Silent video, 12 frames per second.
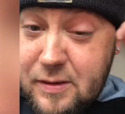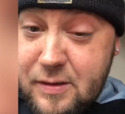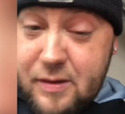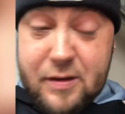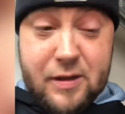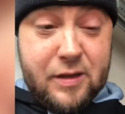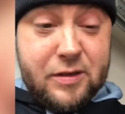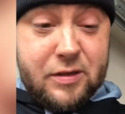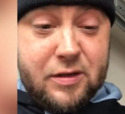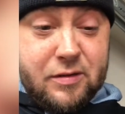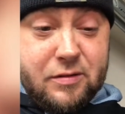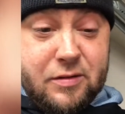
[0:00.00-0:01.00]
Look, that just
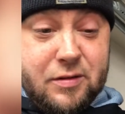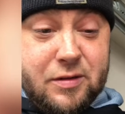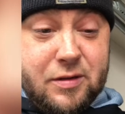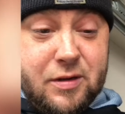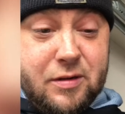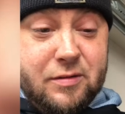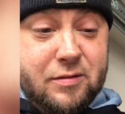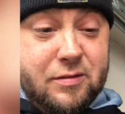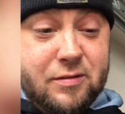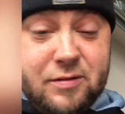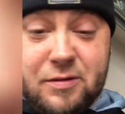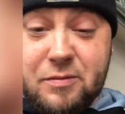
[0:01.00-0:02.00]
goes to show
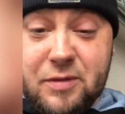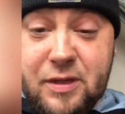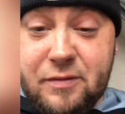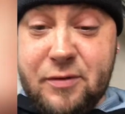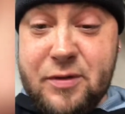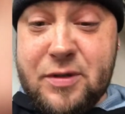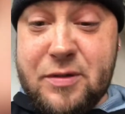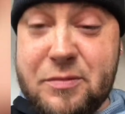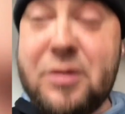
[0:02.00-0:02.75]
some leaf or some